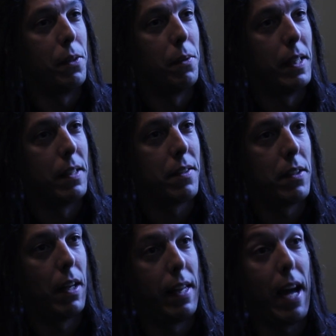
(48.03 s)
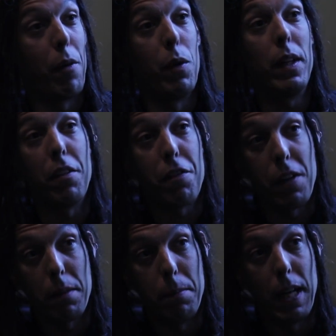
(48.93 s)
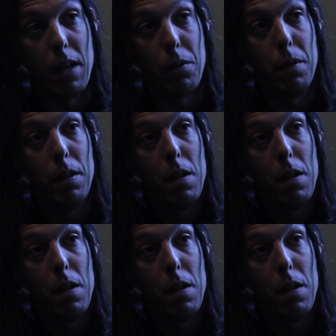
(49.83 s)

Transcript: do this. And that really freaked me out.